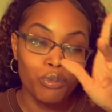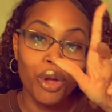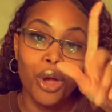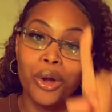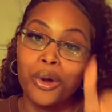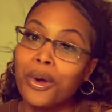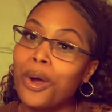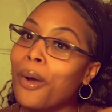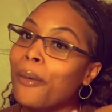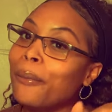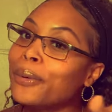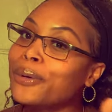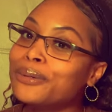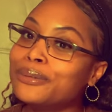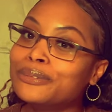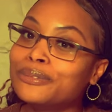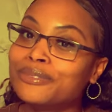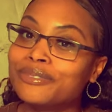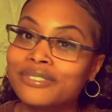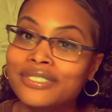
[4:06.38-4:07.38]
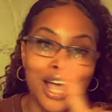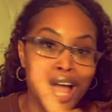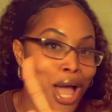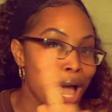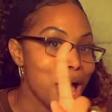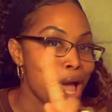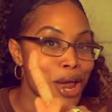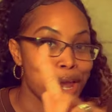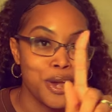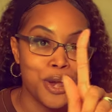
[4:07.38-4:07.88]
Crumbl,
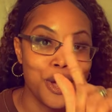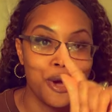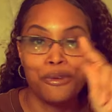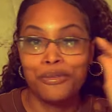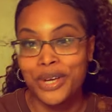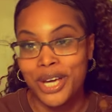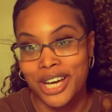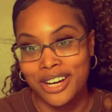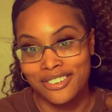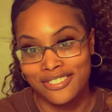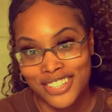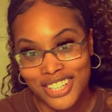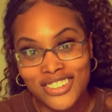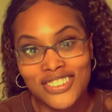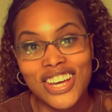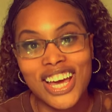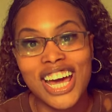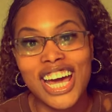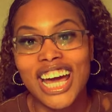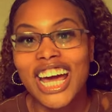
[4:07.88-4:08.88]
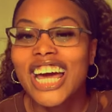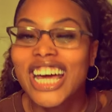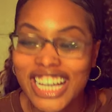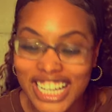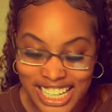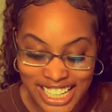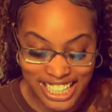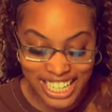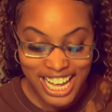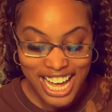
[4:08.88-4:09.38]
no ma'am, okay?
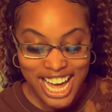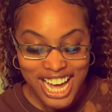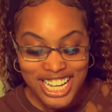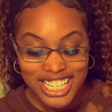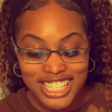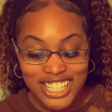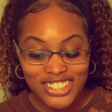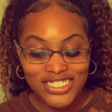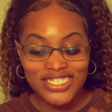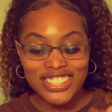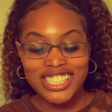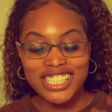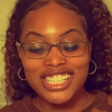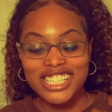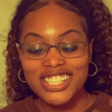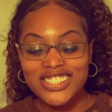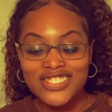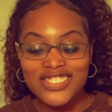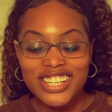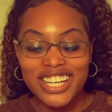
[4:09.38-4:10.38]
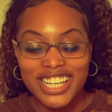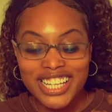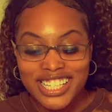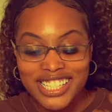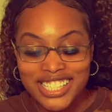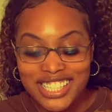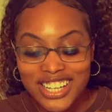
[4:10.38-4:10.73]
So this one is